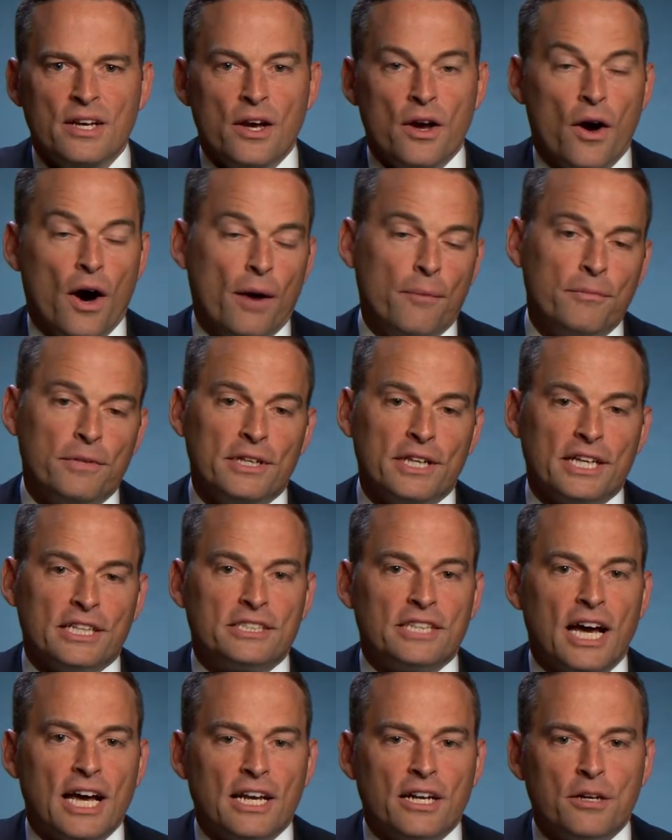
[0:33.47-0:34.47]
Well, I'm really
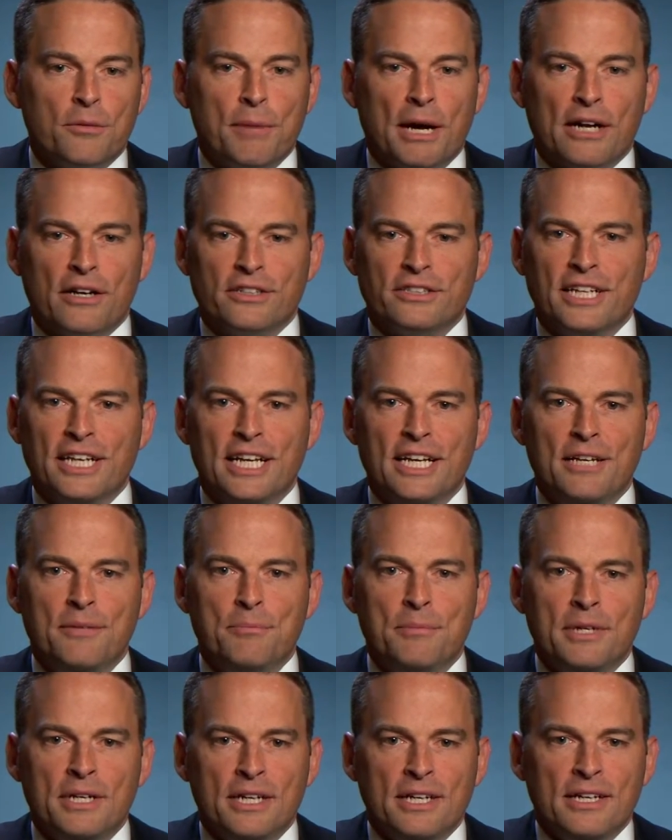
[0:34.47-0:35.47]
excited about our
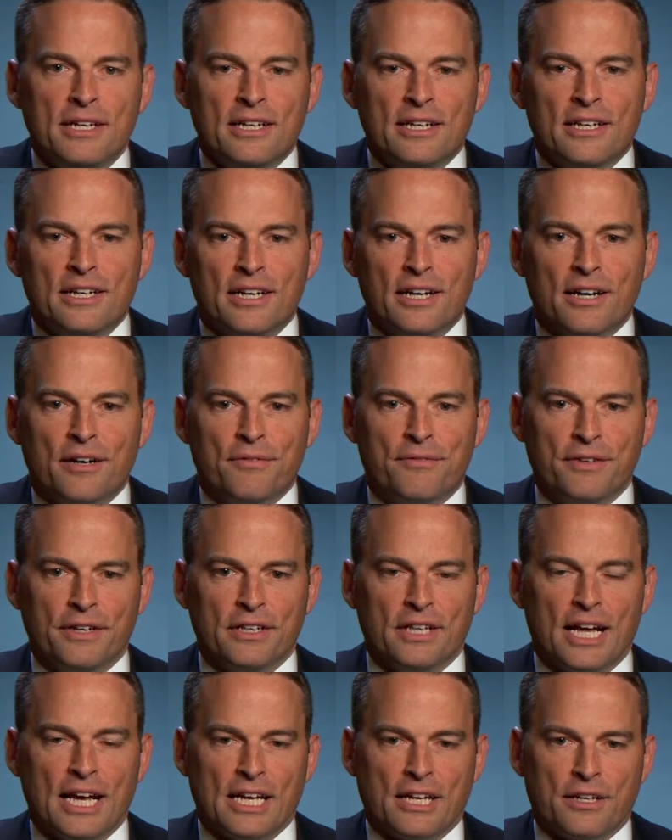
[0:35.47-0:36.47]
team. I
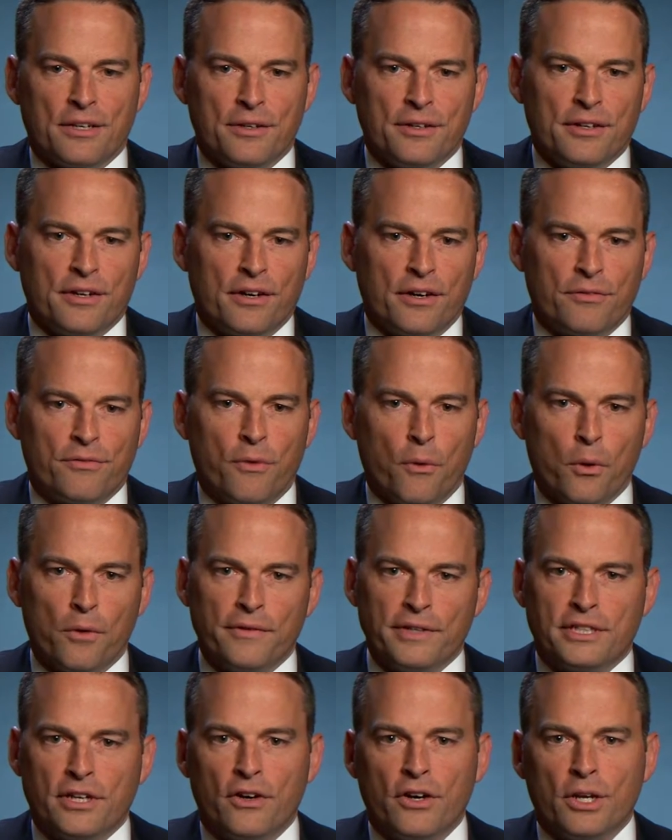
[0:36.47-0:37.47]
feel like our four
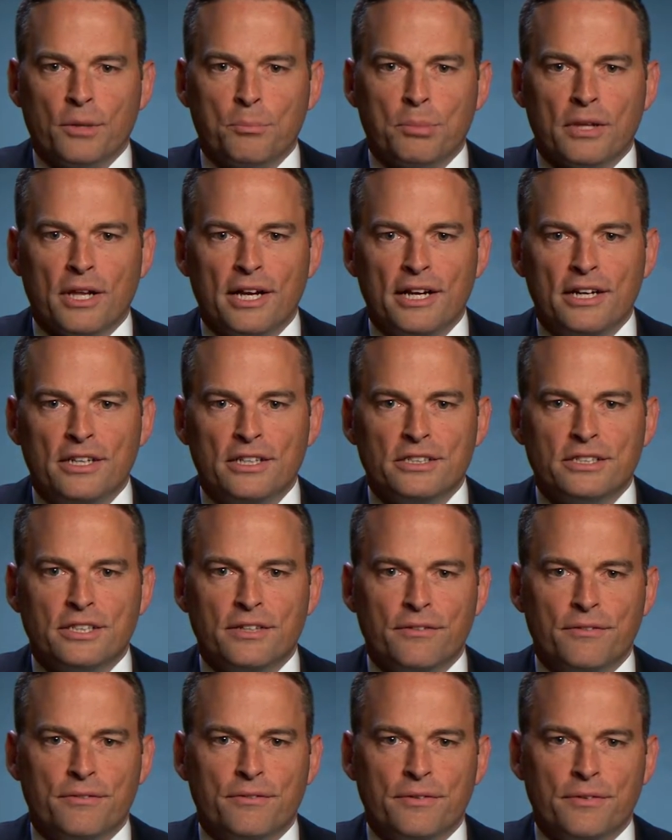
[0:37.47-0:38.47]
returning players
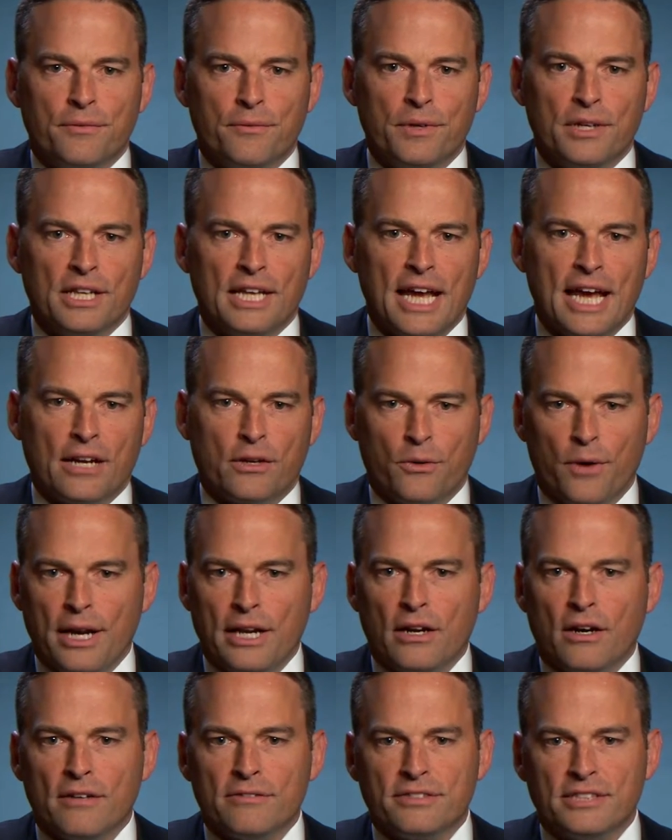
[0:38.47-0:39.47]
have really had
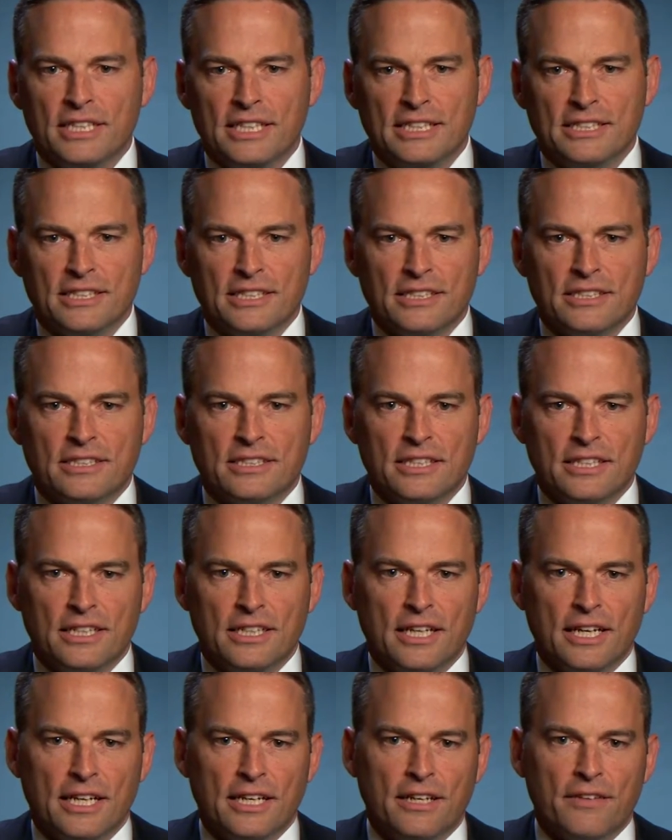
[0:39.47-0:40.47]
great off seasons
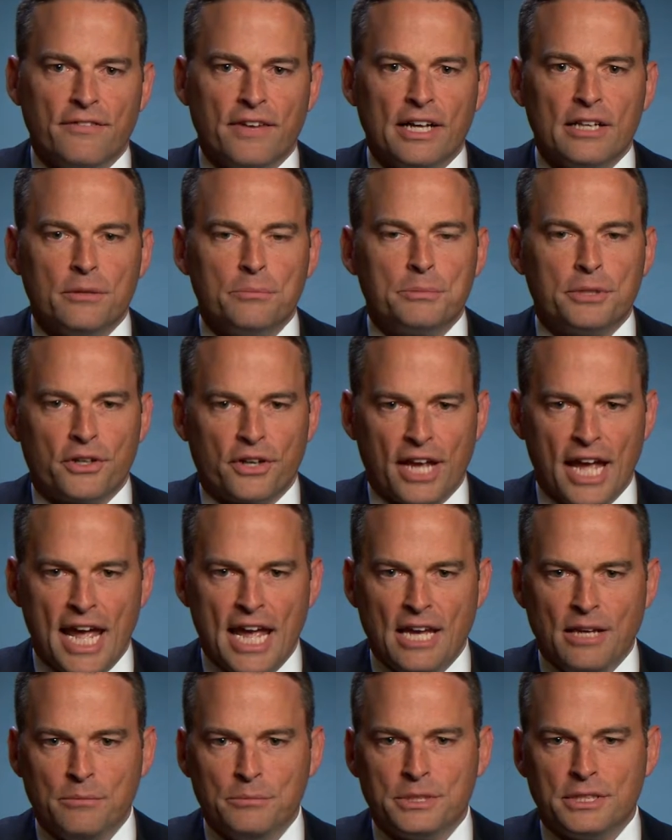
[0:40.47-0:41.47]
and developed their
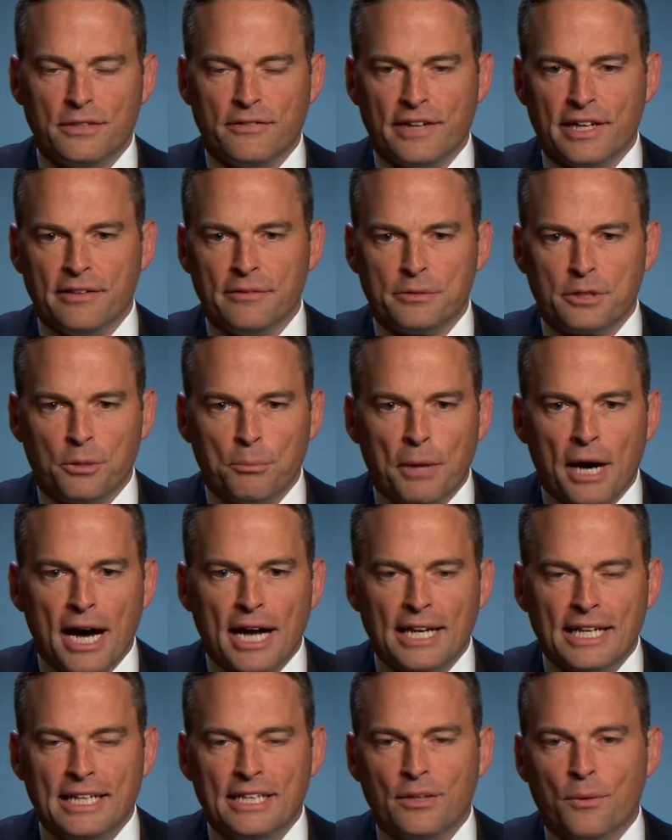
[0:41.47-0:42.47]
games, developed their
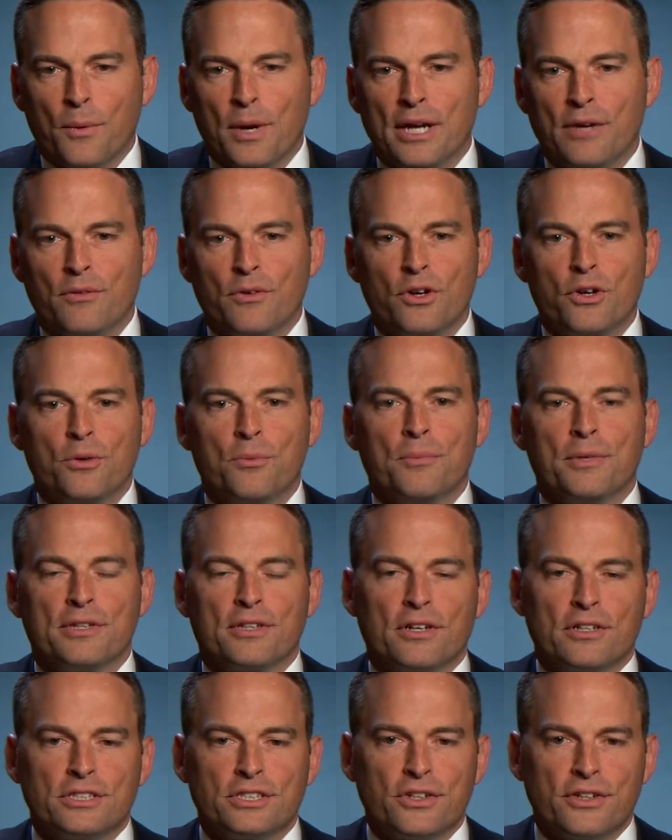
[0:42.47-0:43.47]
body in the weight room
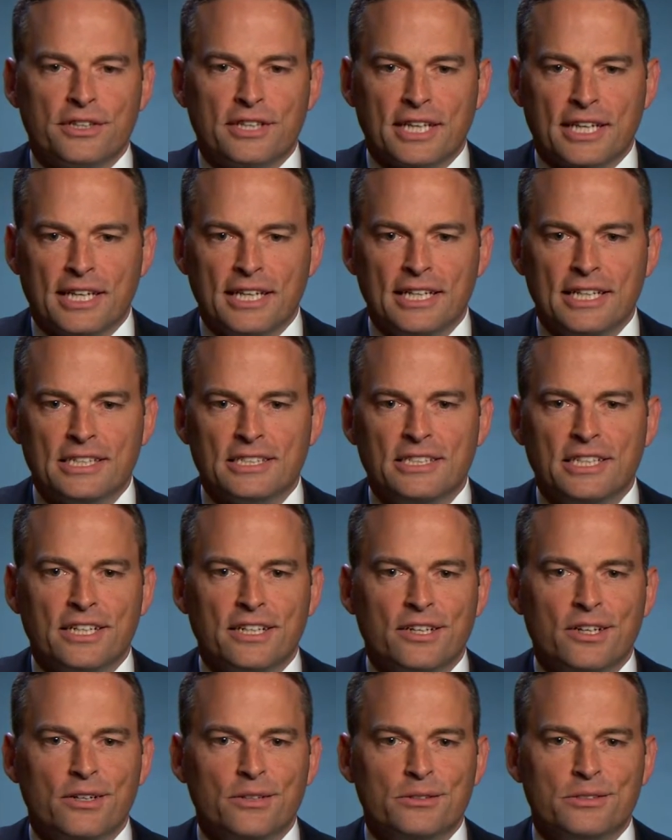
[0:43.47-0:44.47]
with our strength and conditioning
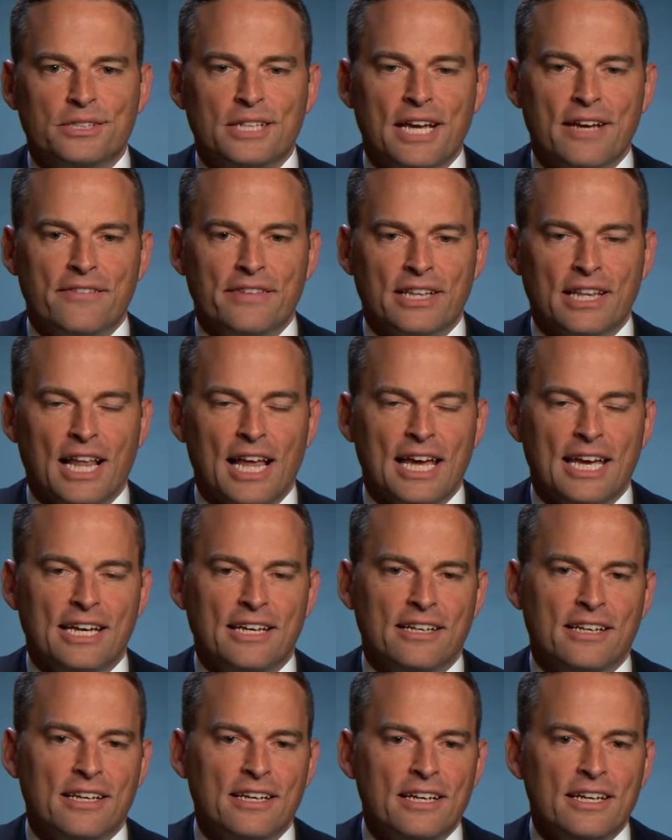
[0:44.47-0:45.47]
coach, David
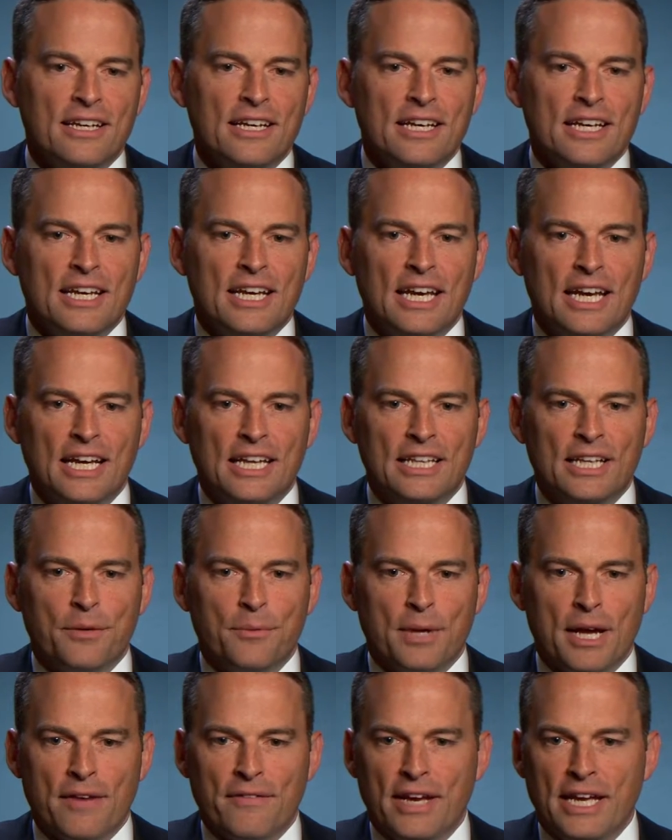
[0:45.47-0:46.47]
Land. And then
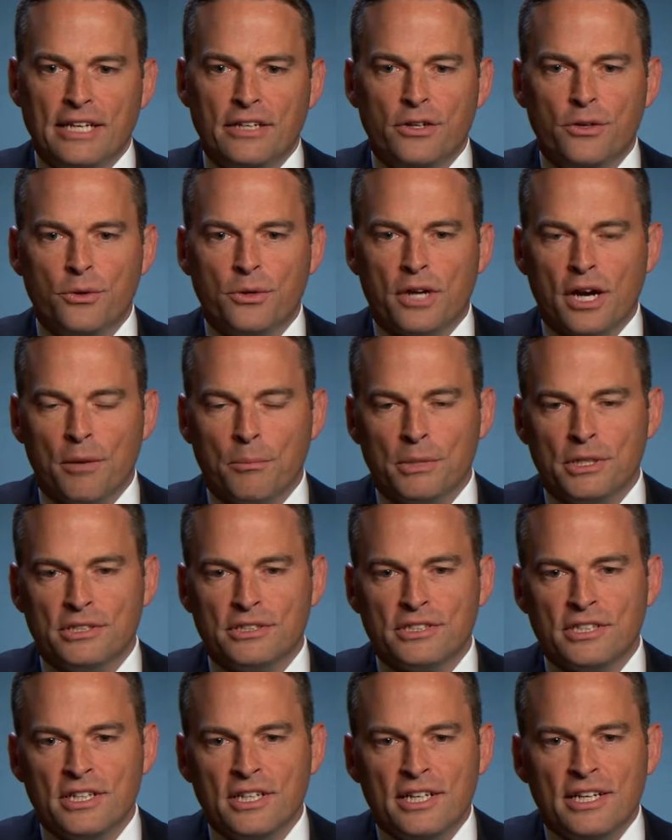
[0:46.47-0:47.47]
we have eight
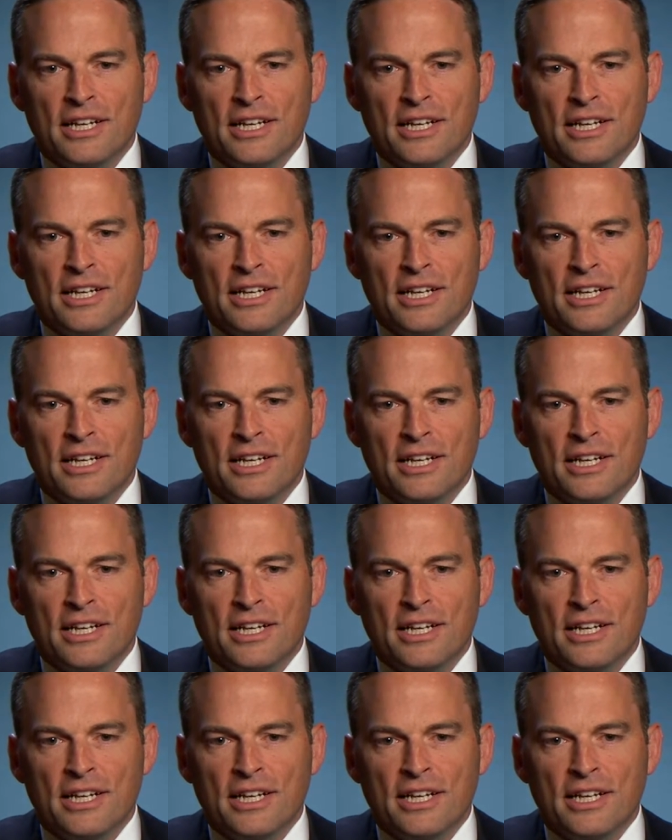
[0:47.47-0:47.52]
newcomers.